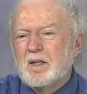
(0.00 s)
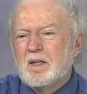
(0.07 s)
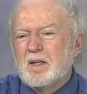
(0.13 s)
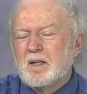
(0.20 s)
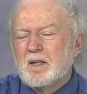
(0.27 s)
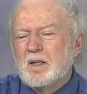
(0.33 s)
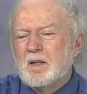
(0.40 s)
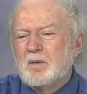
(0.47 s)

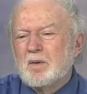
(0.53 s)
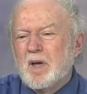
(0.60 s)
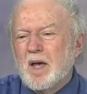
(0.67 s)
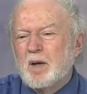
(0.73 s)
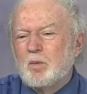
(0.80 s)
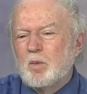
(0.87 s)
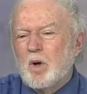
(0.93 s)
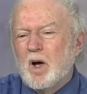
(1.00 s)
Uh,
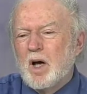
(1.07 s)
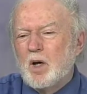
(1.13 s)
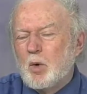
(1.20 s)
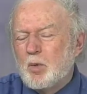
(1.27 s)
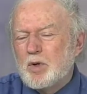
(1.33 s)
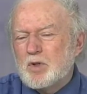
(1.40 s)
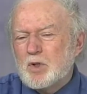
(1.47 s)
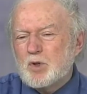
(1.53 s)
and I
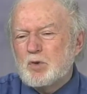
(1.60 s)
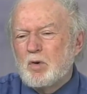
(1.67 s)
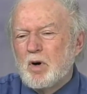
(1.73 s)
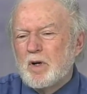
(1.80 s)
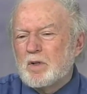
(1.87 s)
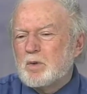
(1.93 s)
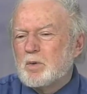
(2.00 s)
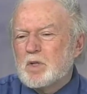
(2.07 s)
always
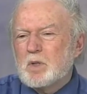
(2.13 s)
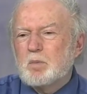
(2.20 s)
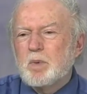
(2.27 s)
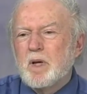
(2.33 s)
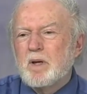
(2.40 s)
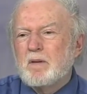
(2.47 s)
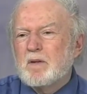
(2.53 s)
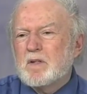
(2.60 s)
try to
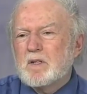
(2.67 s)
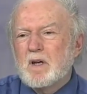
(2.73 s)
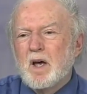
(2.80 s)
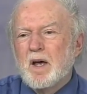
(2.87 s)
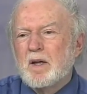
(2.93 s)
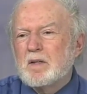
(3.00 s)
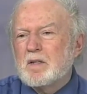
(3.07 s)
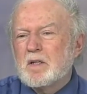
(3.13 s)
explain the
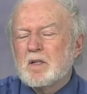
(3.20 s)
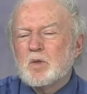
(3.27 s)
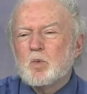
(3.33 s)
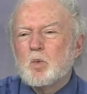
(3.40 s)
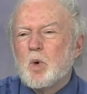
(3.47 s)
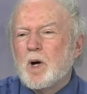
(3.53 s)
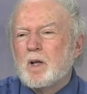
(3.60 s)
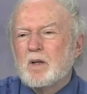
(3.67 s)
science as
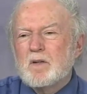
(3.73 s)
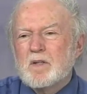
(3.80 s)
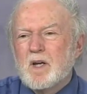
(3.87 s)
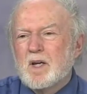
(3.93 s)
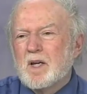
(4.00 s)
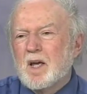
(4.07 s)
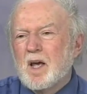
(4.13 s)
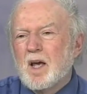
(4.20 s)
well as
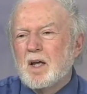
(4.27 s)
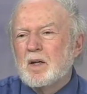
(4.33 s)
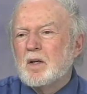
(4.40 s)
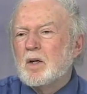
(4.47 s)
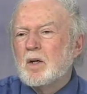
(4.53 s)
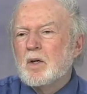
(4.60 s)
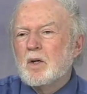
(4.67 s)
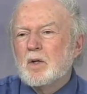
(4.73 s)
I can
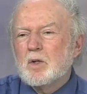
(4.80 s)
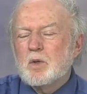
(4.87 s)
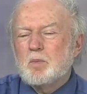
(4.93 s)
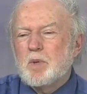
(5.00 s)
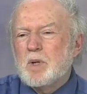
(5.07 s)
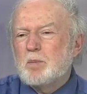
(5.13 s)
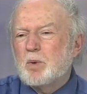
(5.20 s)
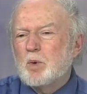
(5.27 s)
to
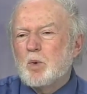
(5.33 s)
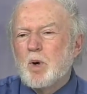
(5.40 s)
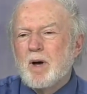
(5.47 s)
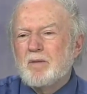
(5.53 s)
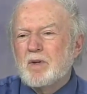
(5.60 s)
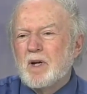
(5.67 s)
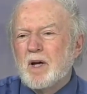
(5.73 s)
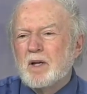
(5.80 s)
people who
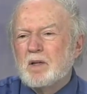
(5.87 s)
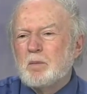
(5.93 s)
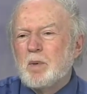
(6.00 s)
haven't had the